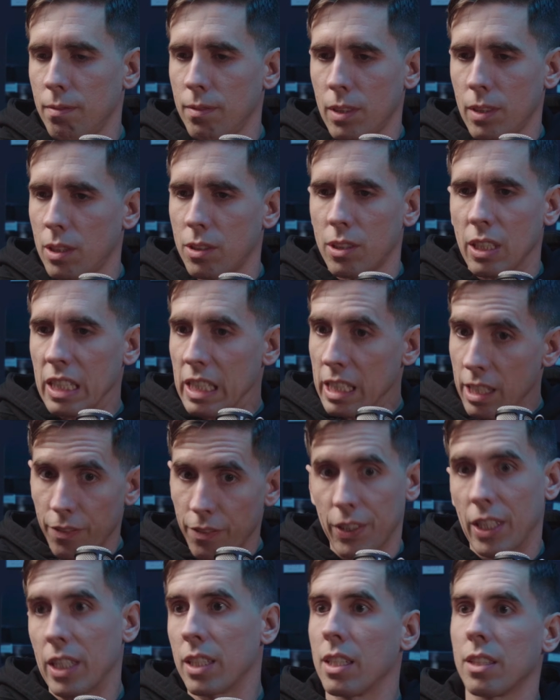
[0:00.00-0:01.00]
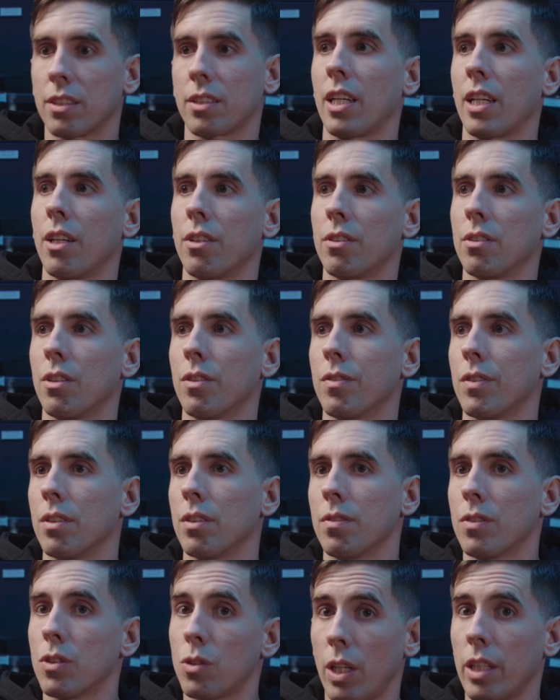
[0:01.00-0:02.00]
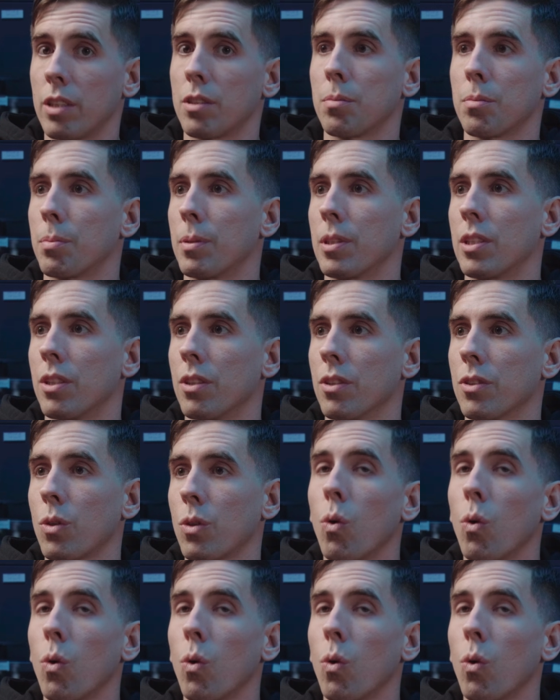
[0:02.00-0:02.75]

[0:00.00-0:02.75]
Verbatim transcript: a significant discount over Stratasys materials,